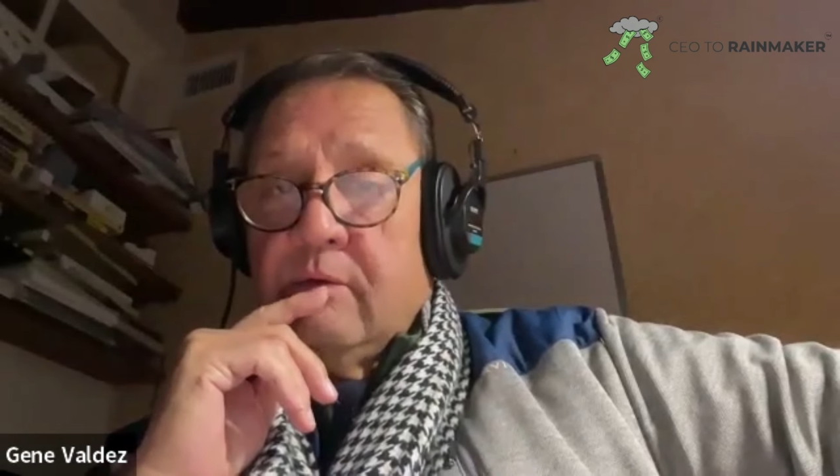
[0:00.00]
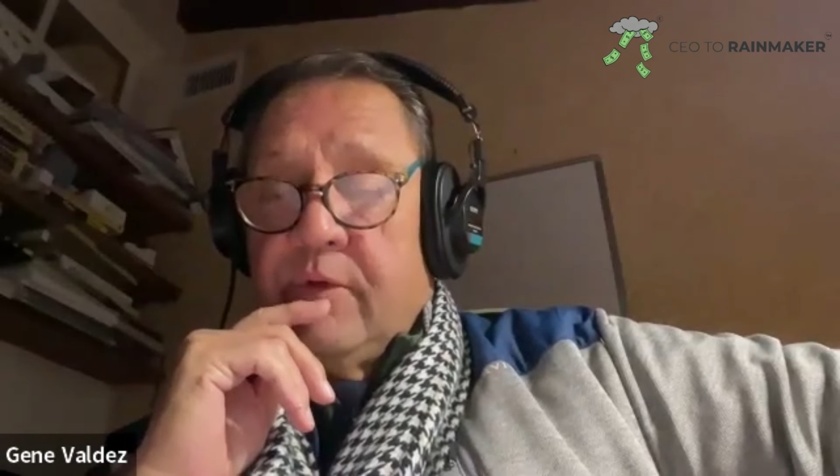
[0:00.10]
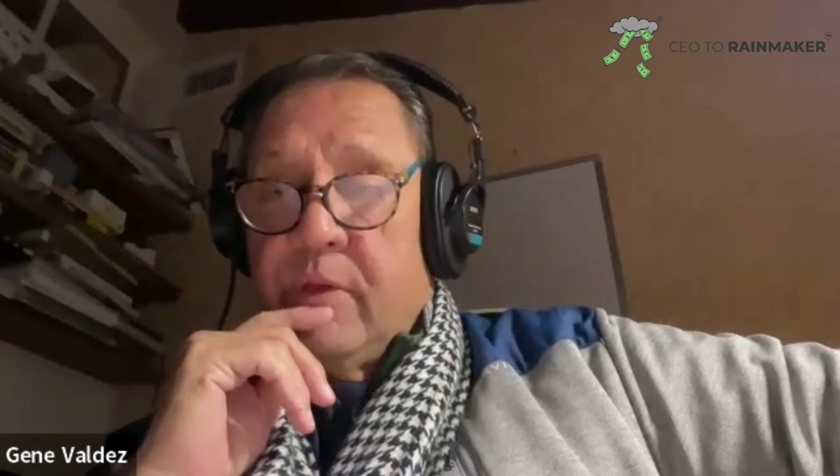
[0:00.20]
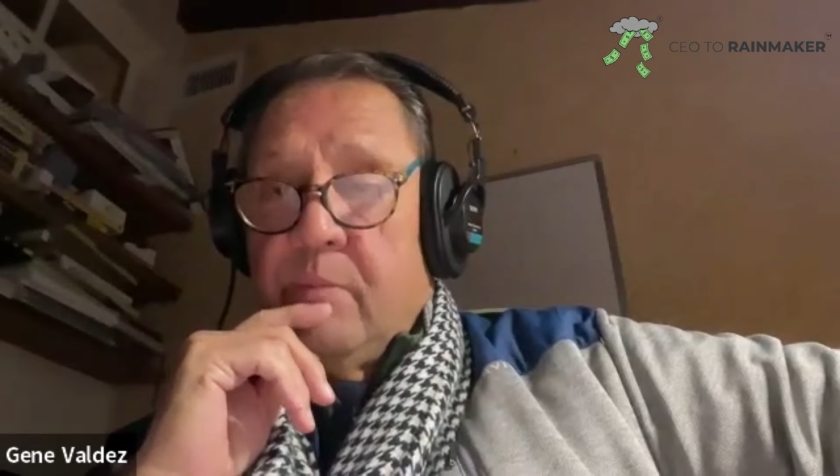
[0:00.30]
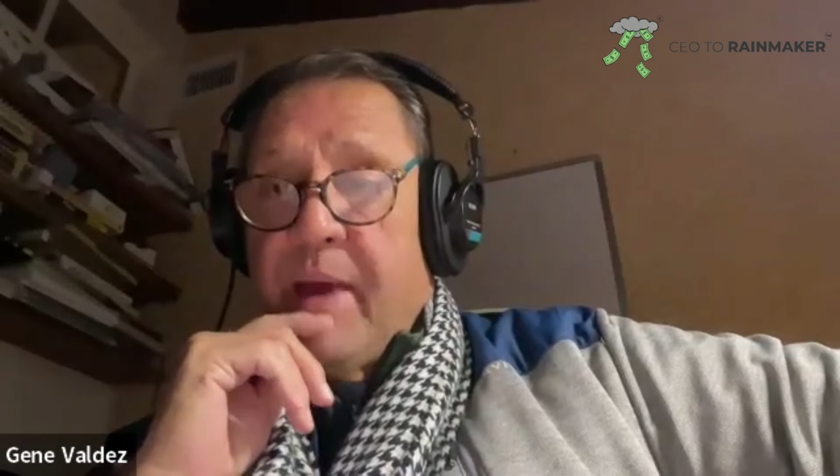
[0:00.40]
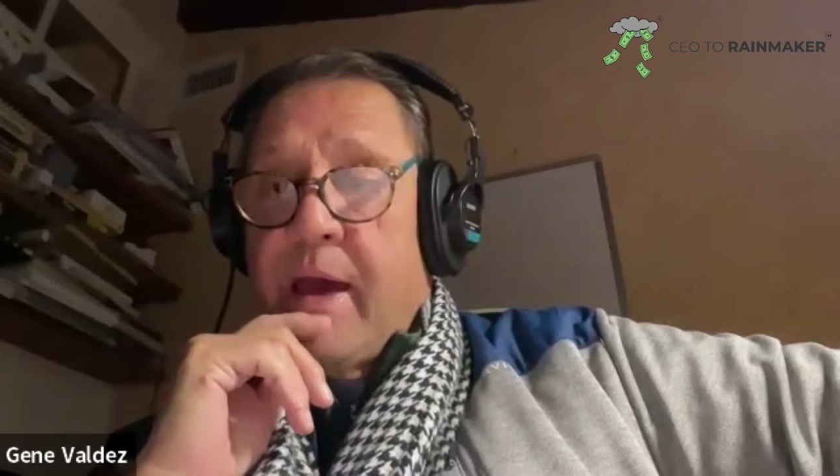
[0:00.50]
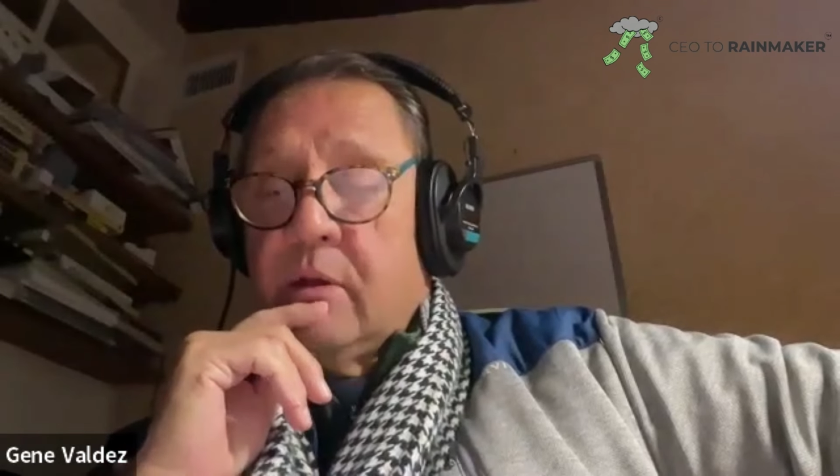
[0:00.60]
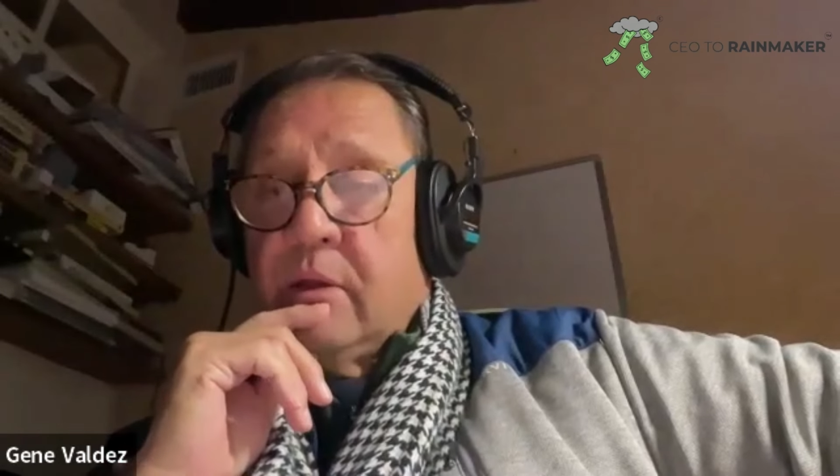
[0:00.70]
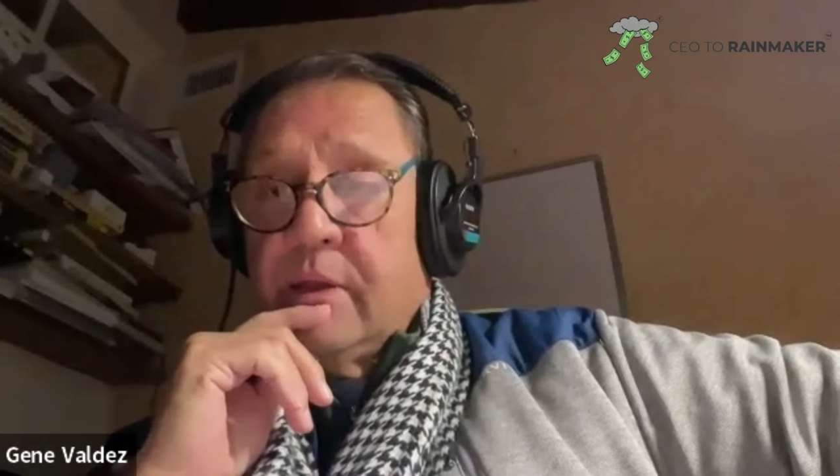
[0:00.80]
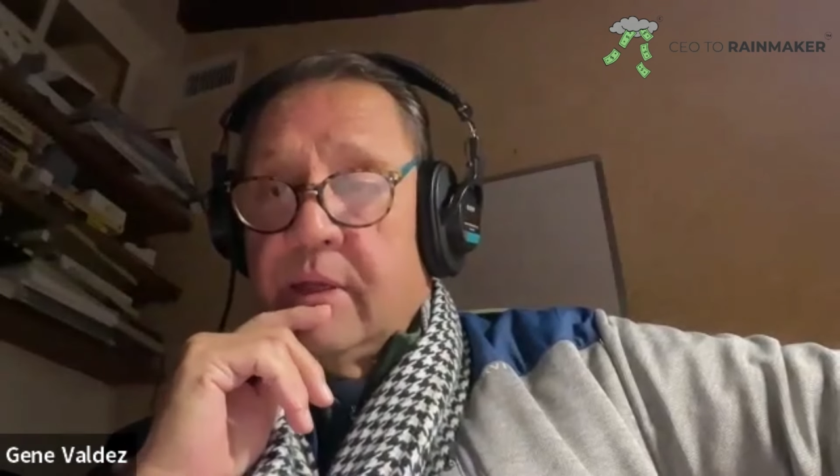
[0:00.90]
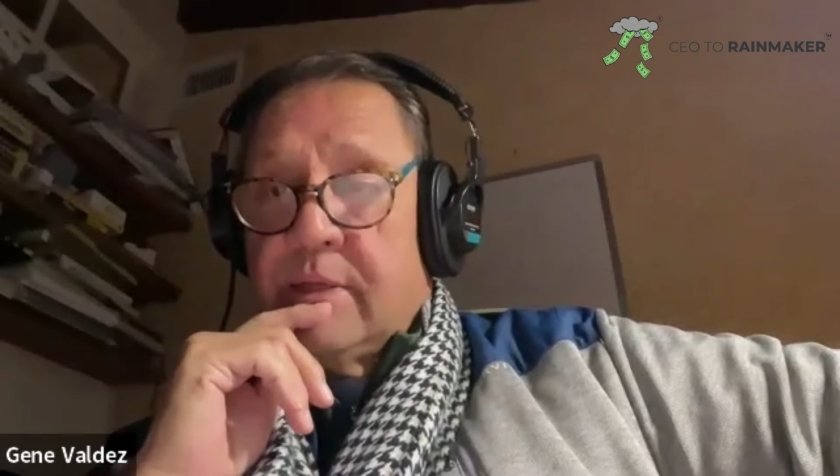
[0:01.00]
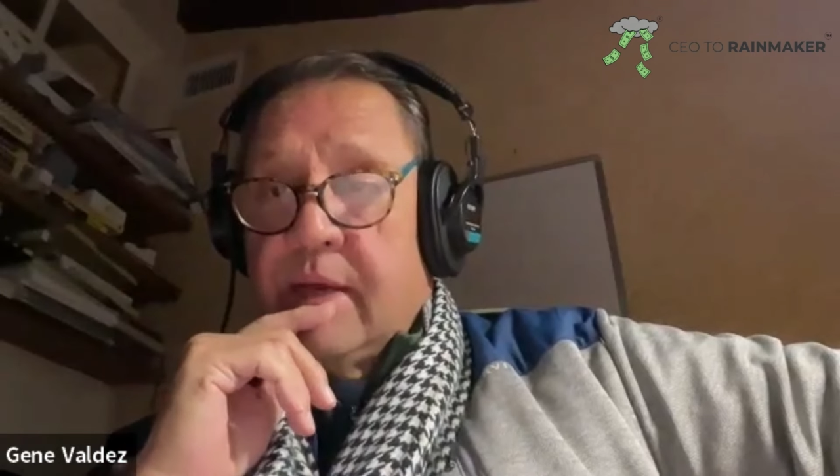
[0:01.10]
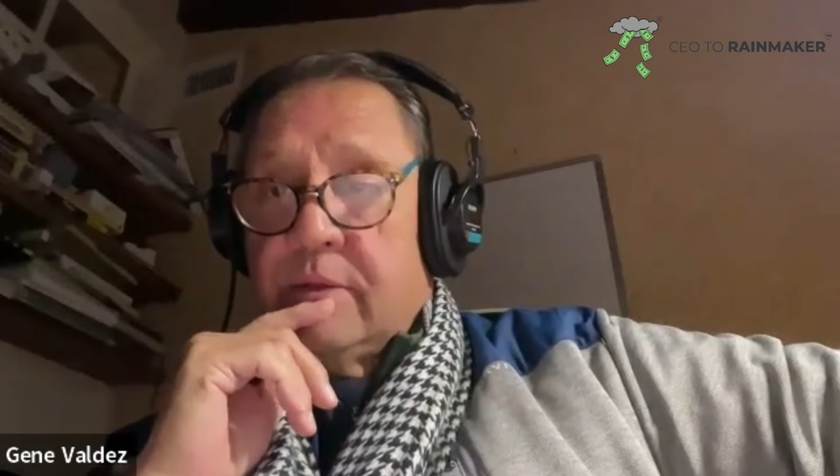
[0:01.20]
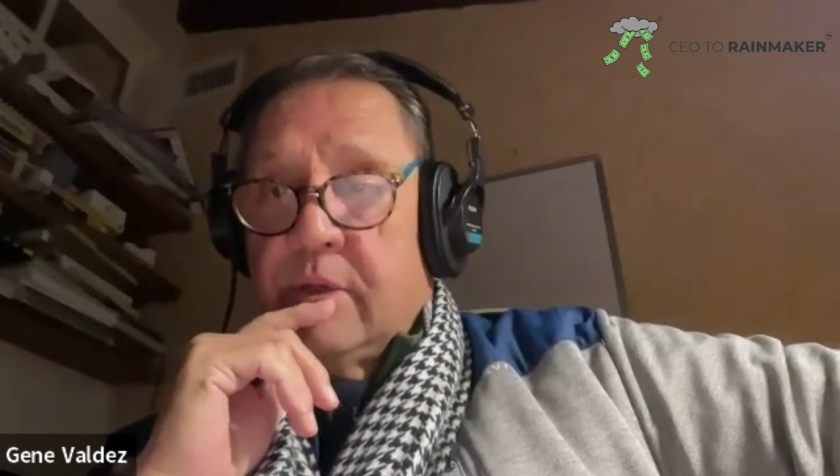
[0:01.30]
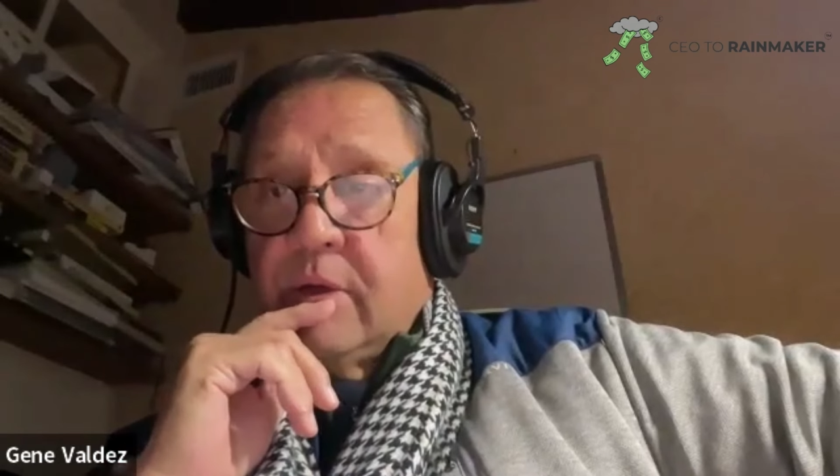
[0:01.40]
battle that's
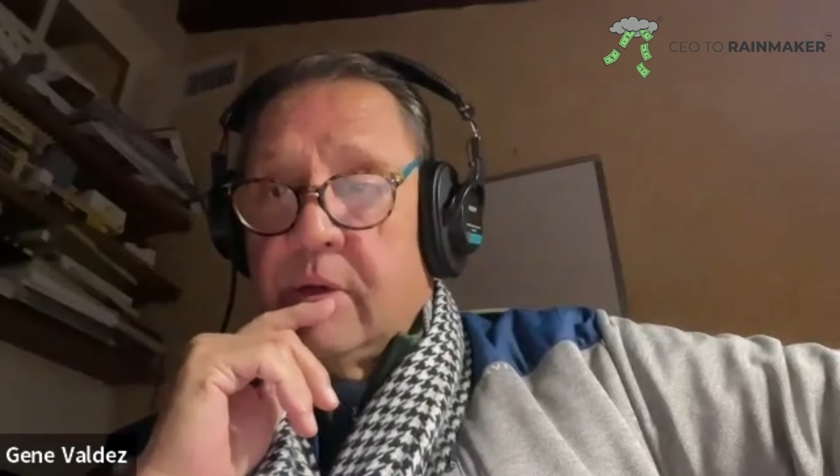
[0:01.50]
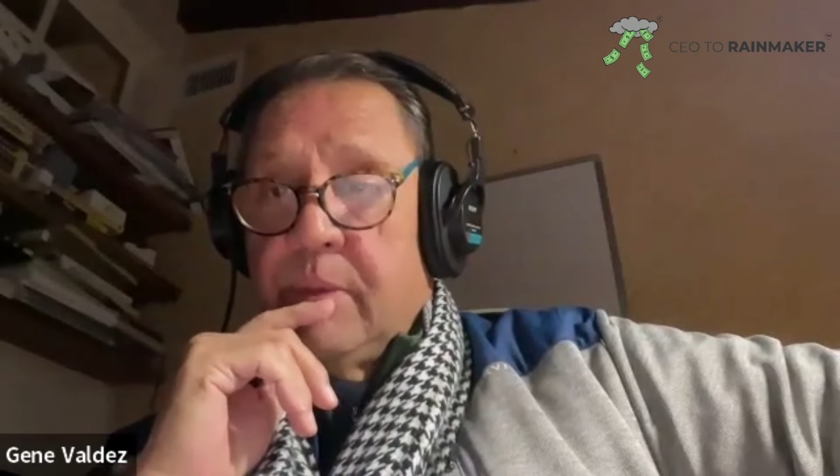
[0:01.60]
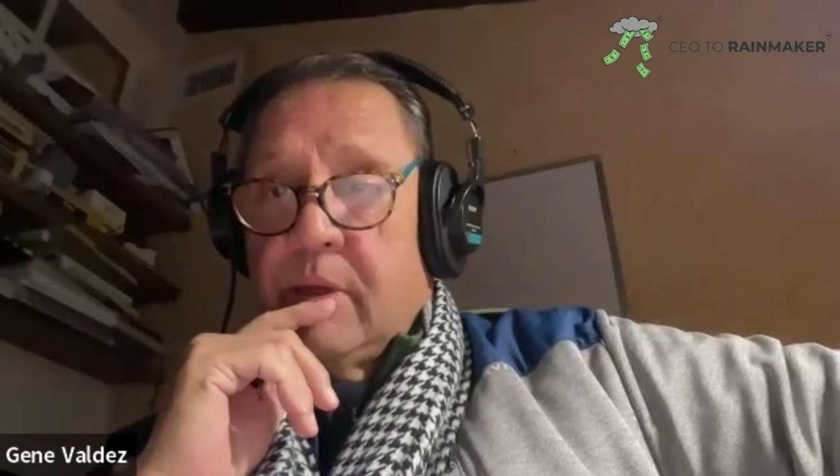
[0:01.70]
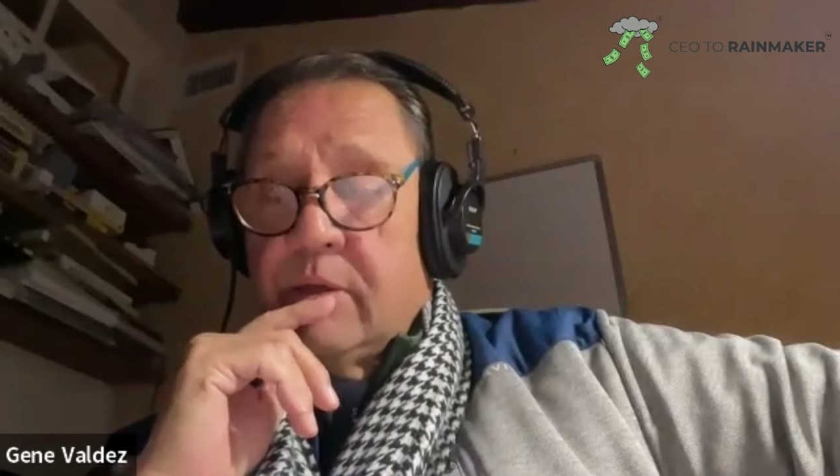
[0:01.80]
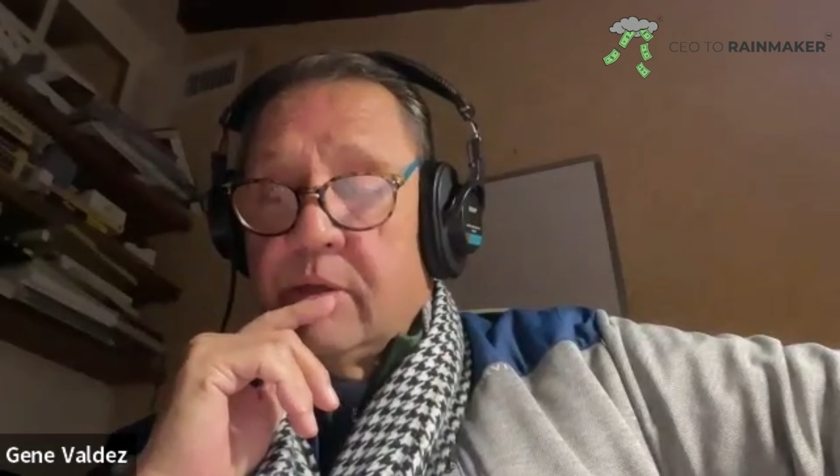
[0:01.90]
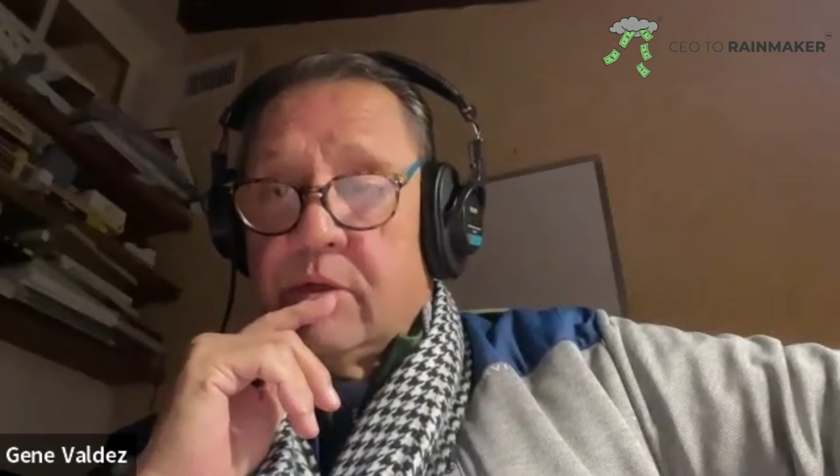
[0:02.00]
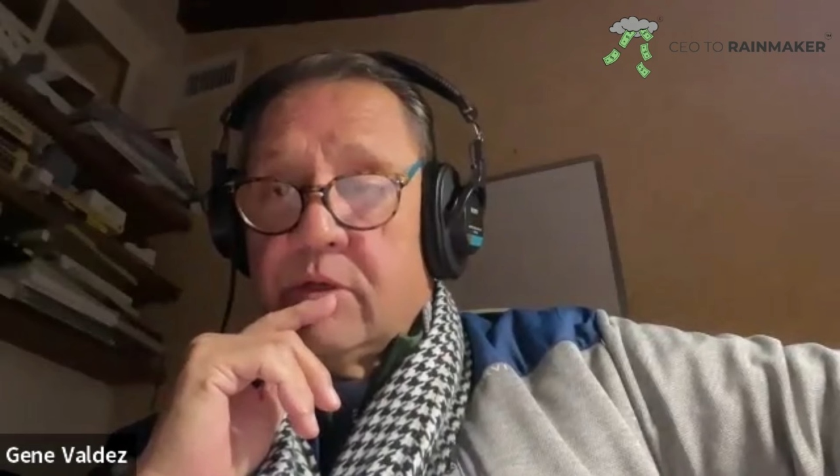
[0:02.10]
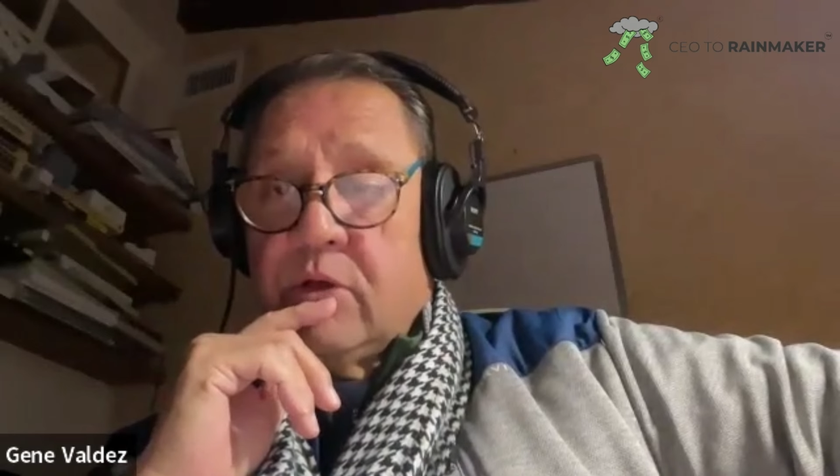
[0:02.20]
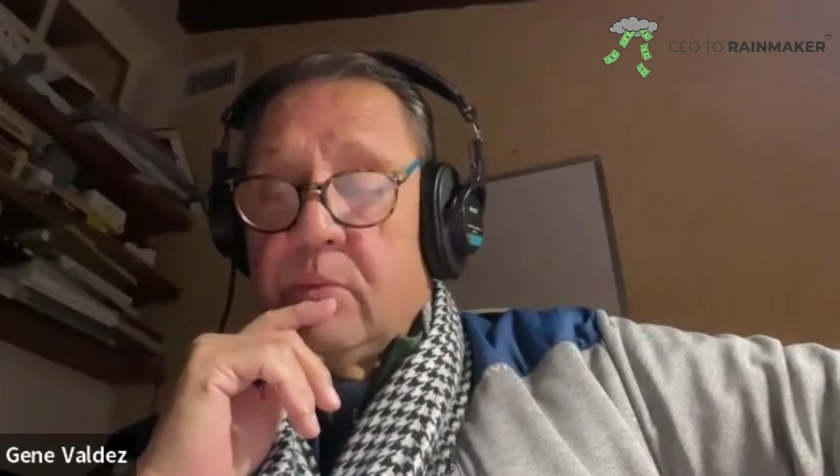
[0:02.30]
out there because there's so